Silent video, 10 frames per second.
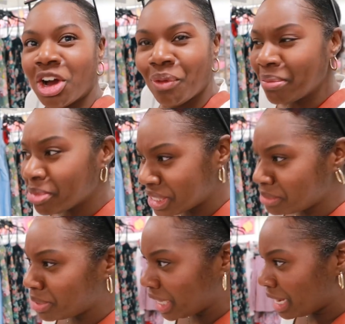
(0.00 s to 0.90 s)
Y'all, what
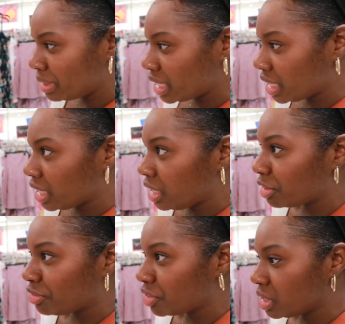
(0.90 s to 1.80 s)
Prissy P got me in here
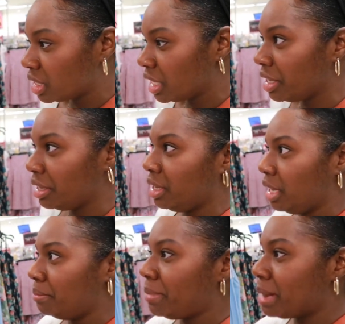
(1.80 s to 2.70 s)
looking for
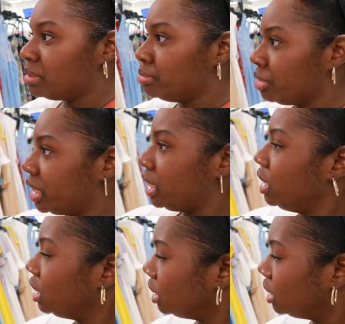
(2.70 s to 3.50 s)
Mama Brie